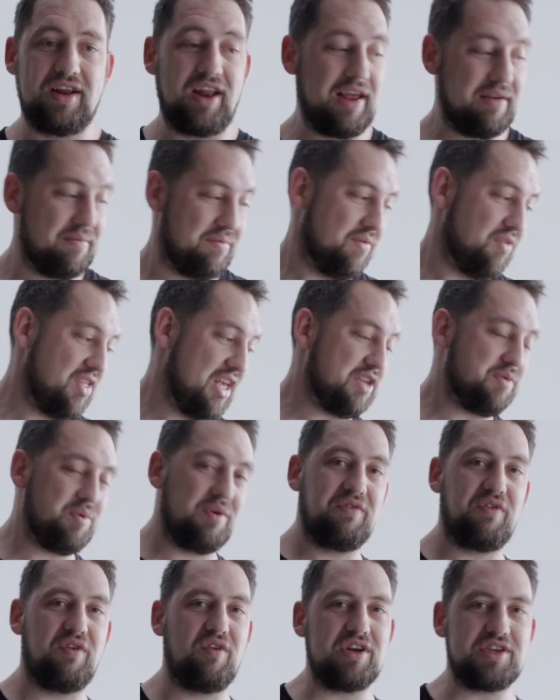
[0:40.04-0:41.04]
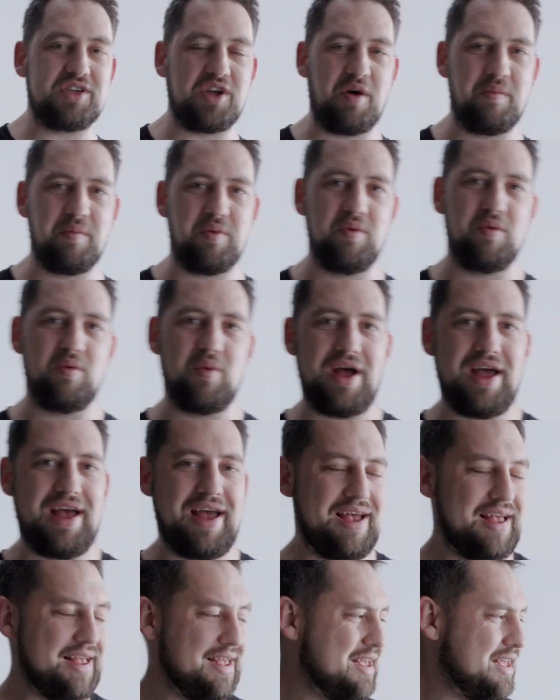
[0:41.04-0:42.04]
Like this one, for example,
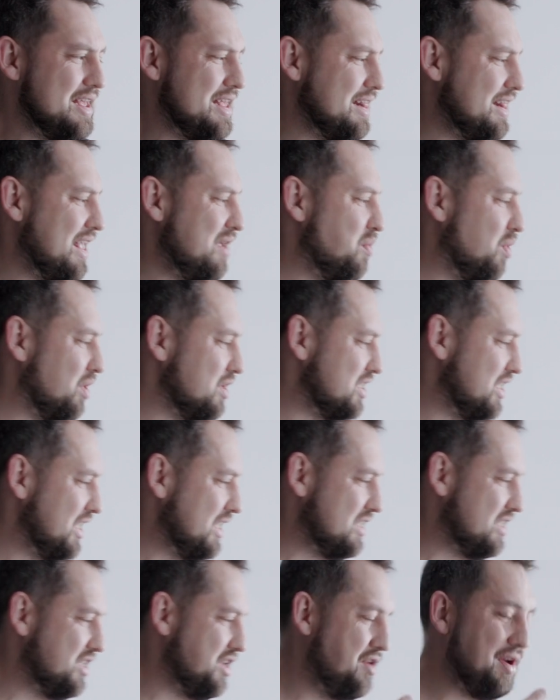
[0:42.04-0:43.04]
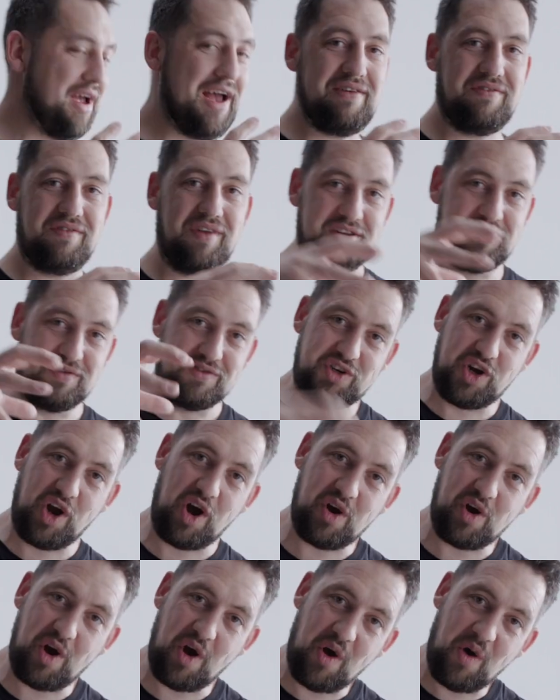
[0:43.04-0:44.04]
where they wanted to have loads of
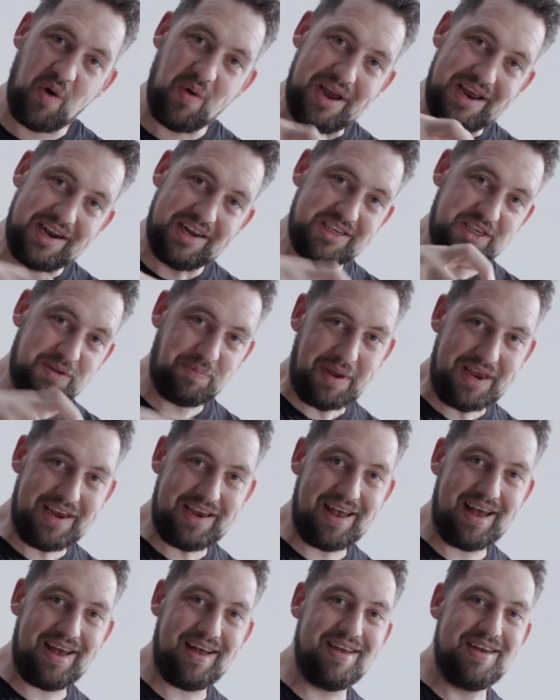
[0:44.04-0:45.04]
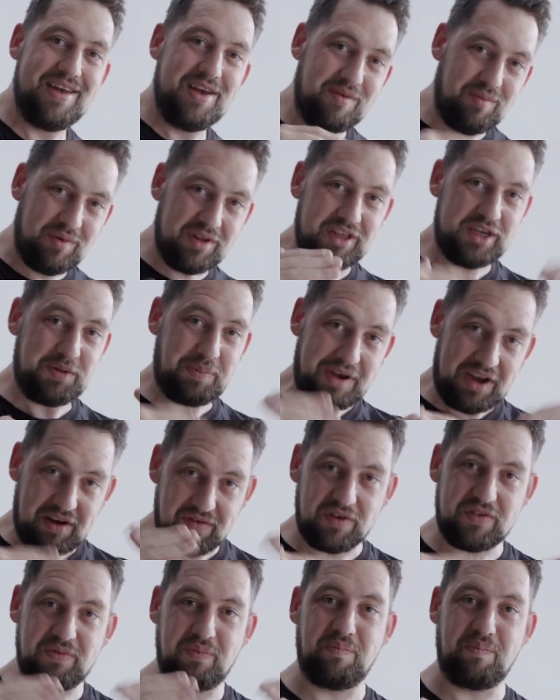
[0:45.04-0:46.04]
charcoal in a speaker. The speaker was